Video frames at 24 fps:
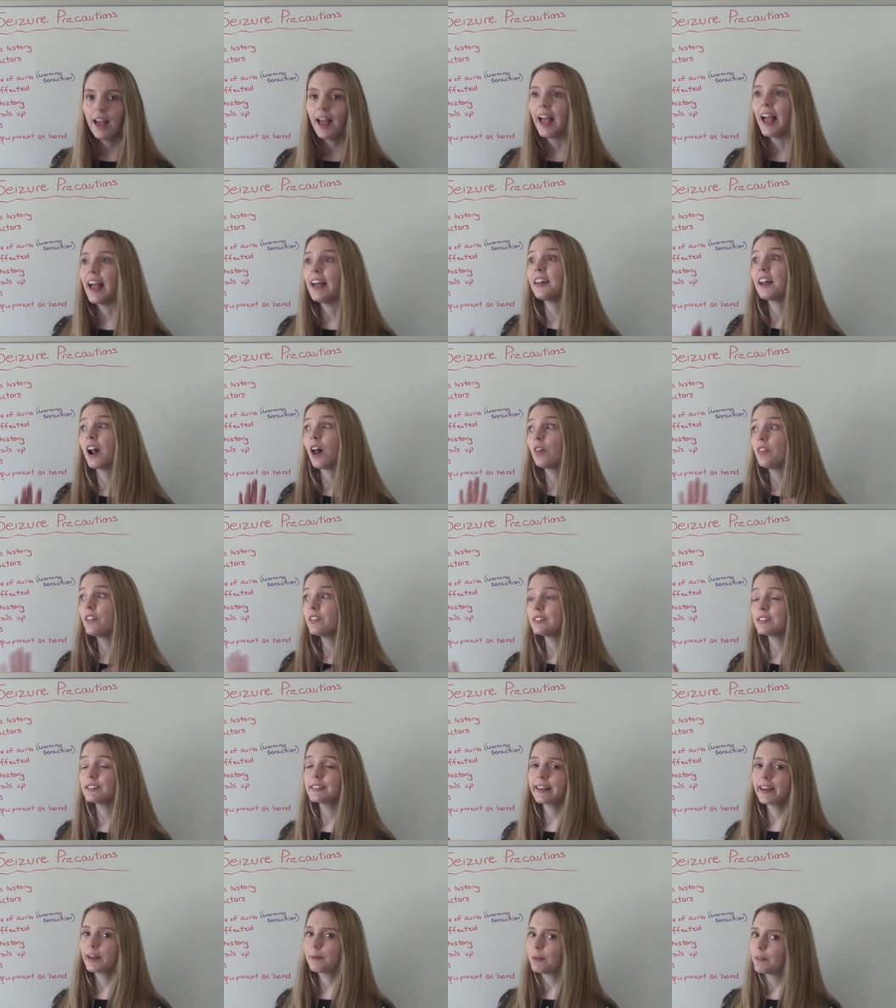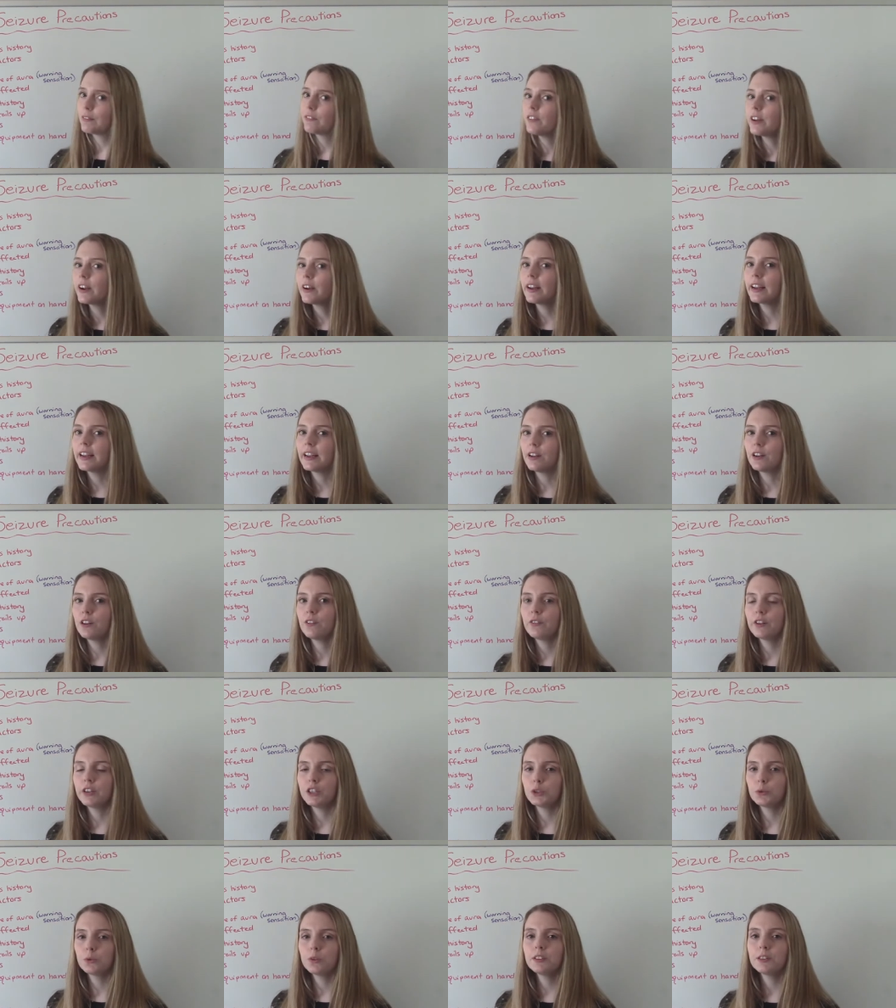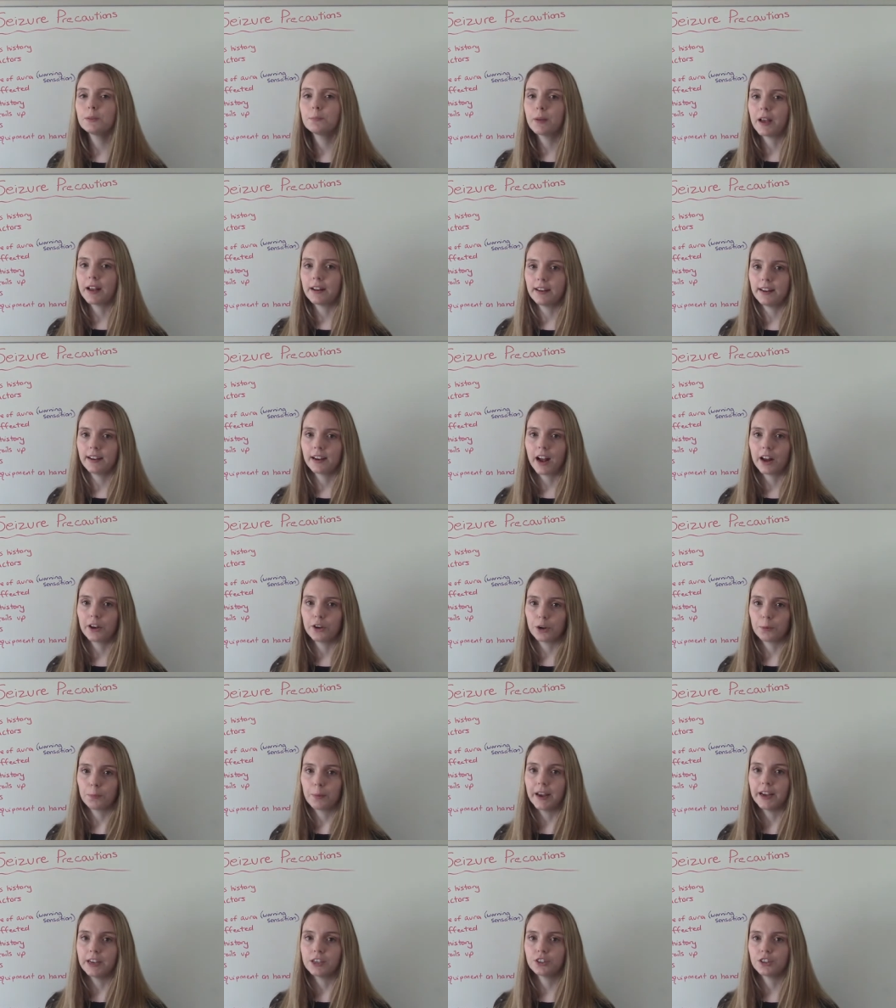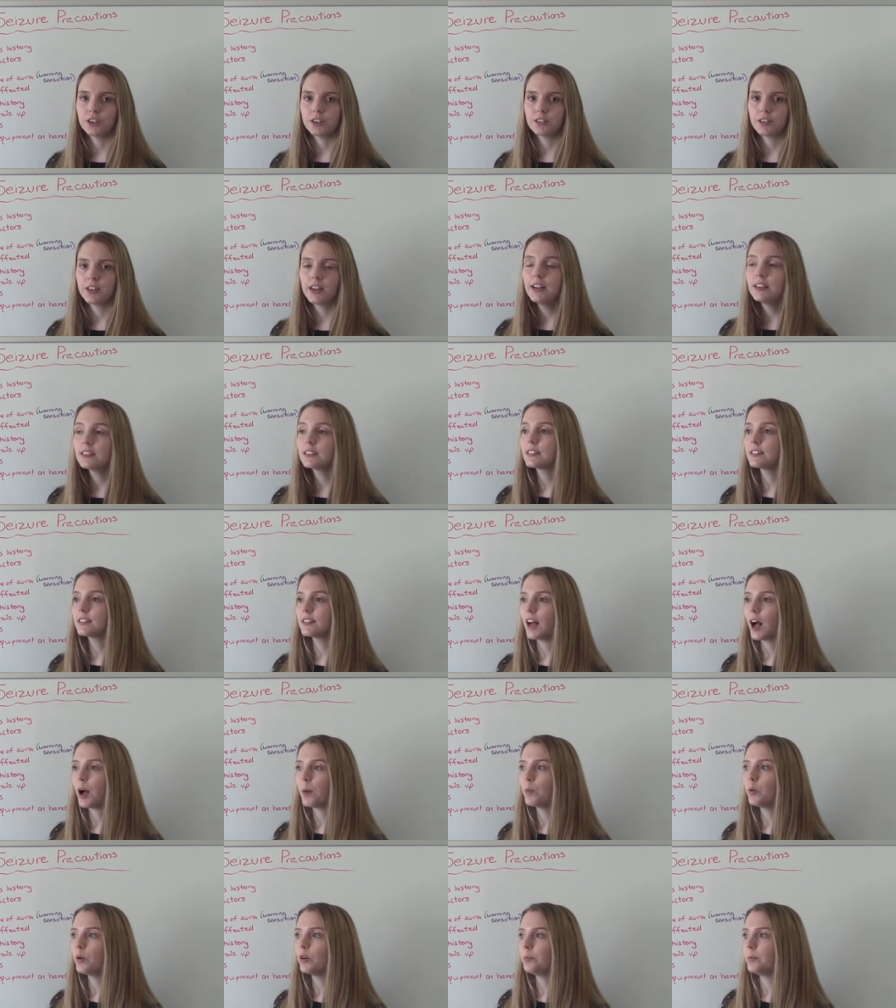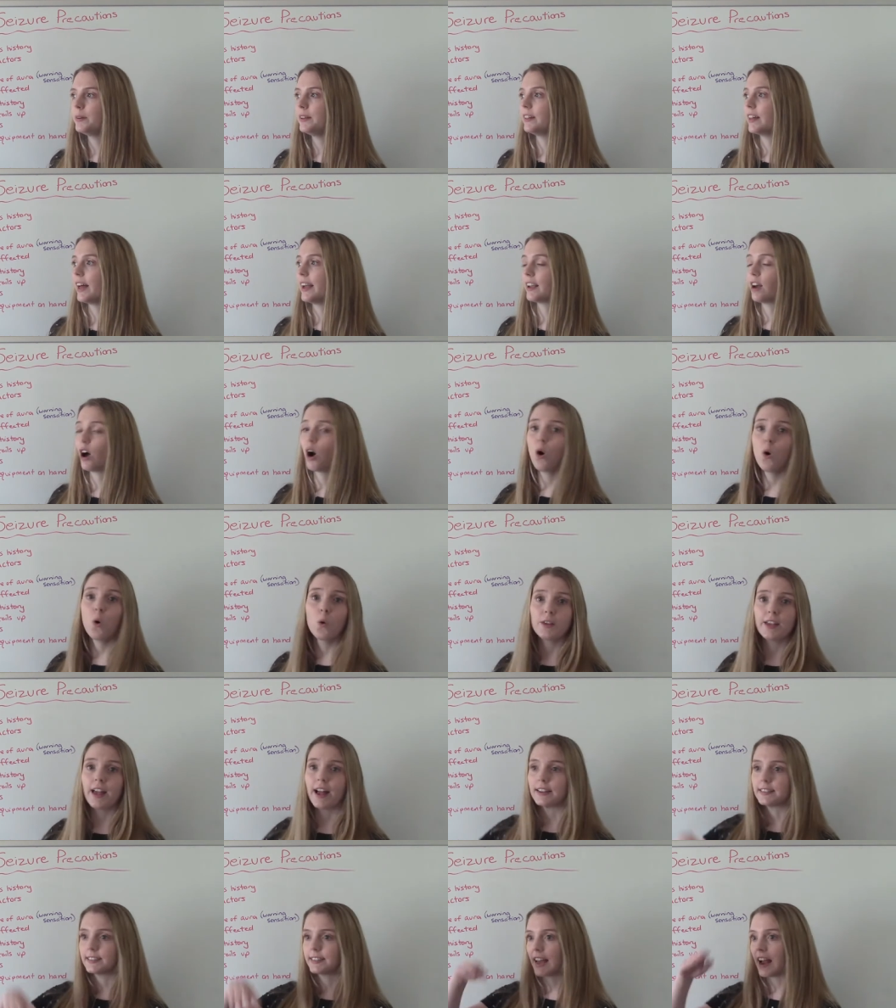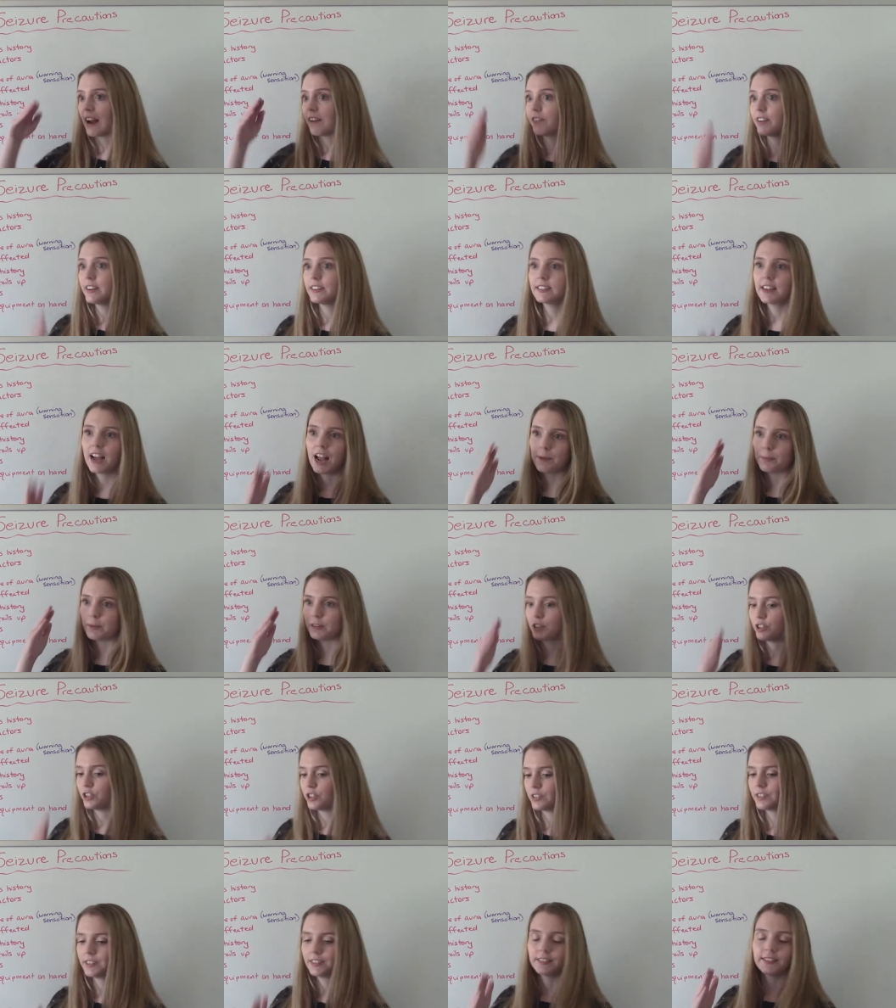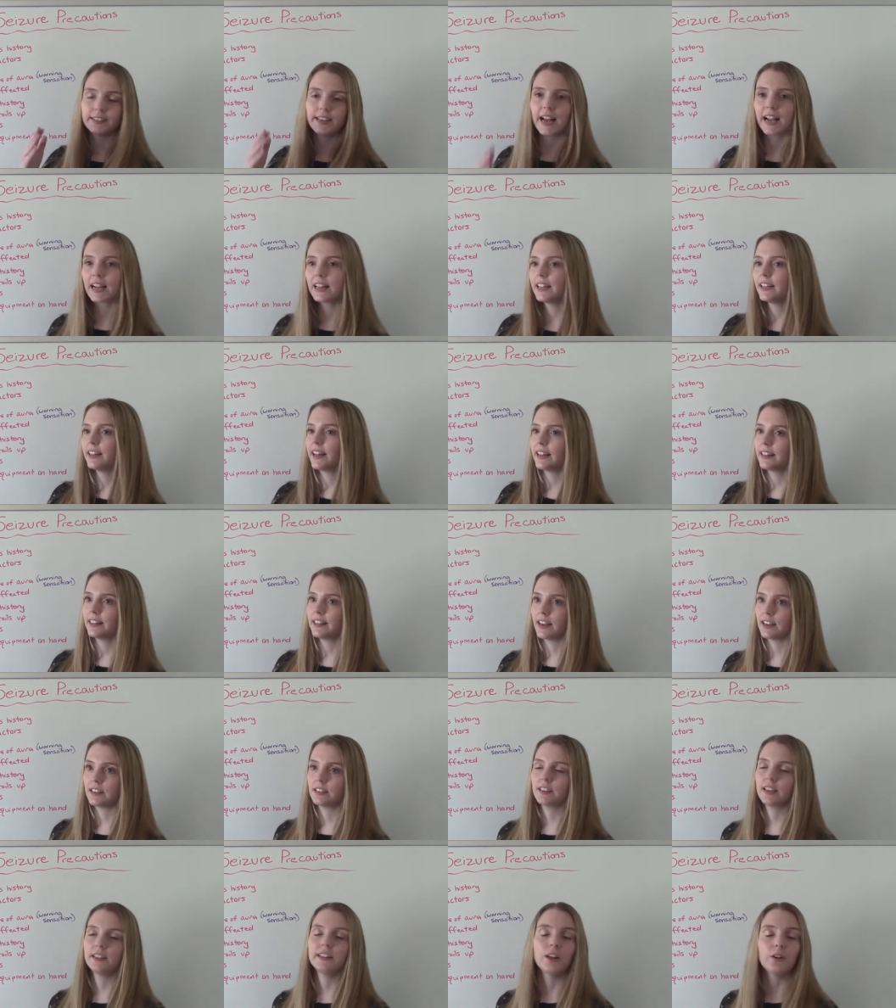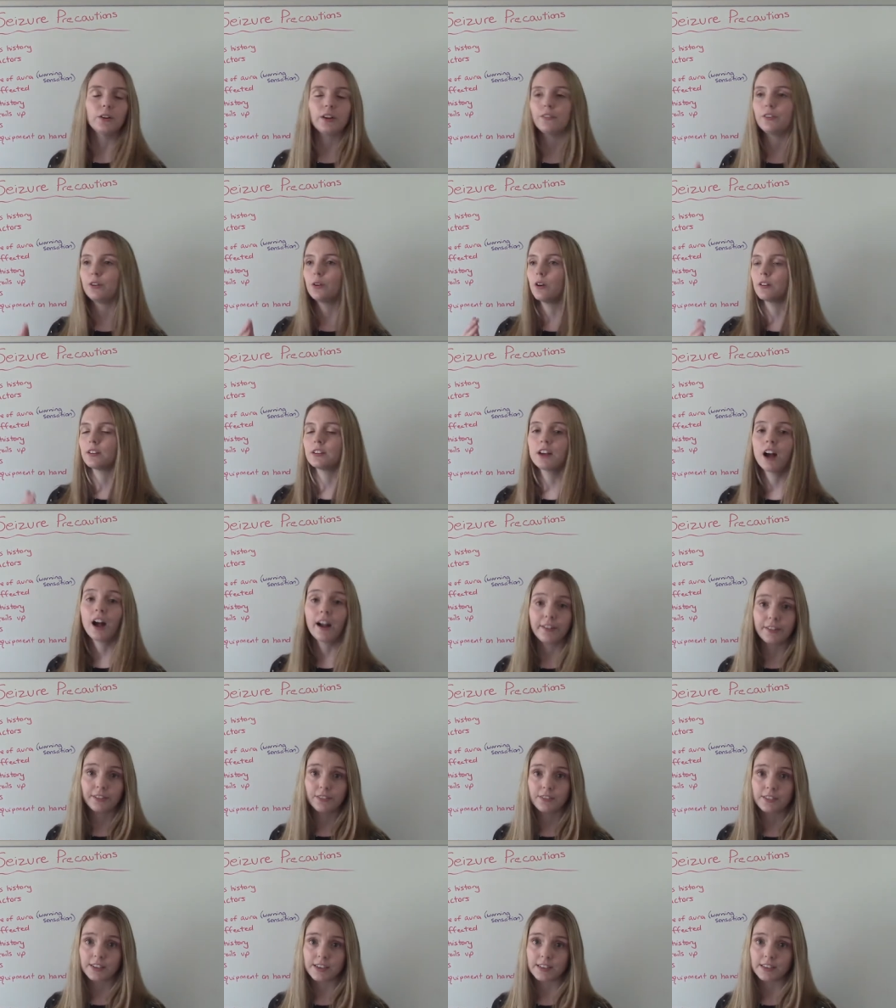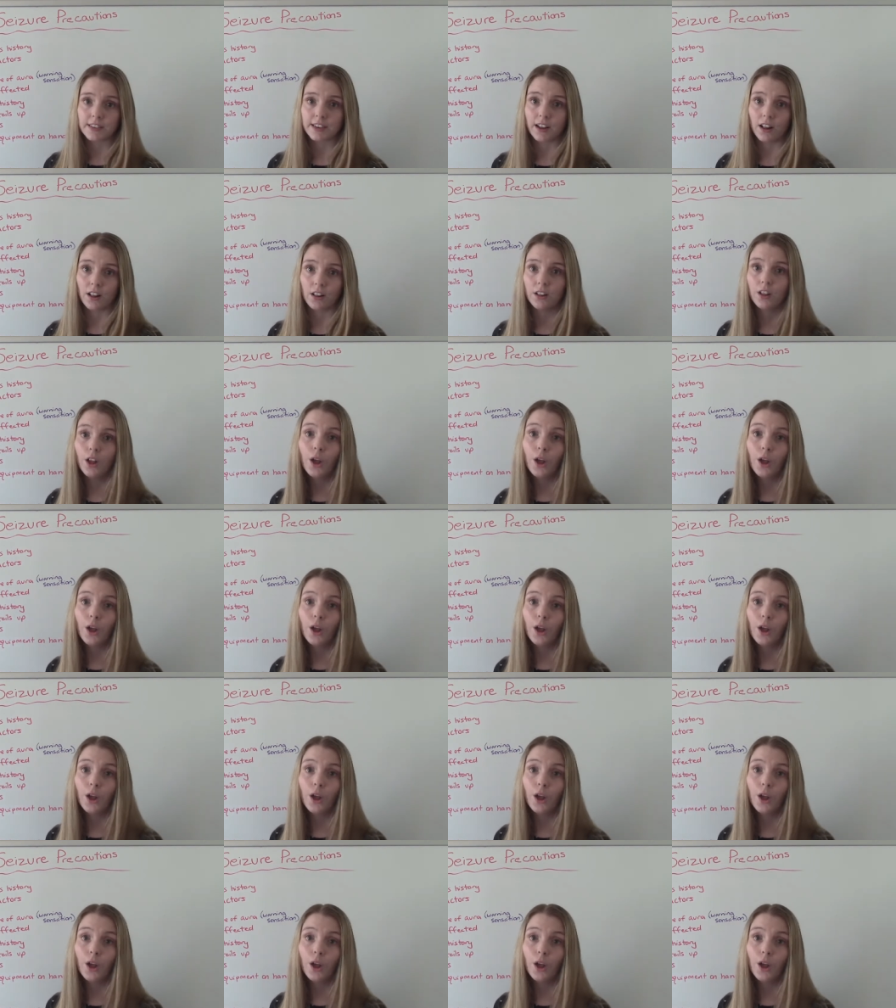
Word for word: And now this is going to be very individual depending on your patient. Some will be like, oh yes, every time it's just exactly like this, and they'll give you a ton of detail.